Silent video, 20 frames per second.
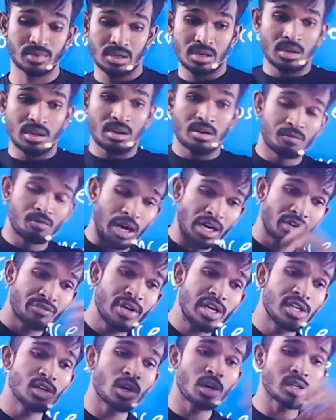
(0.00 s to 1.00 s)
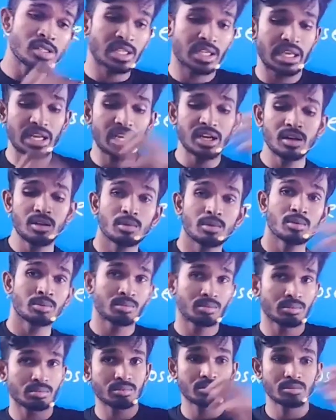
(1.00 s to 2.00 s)
What will your skin
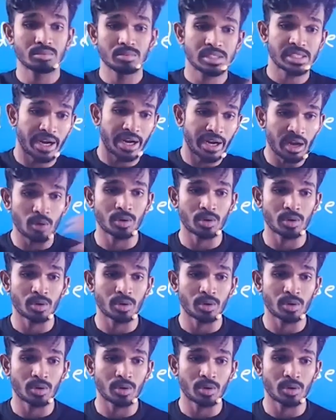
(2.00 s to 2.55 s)
send out?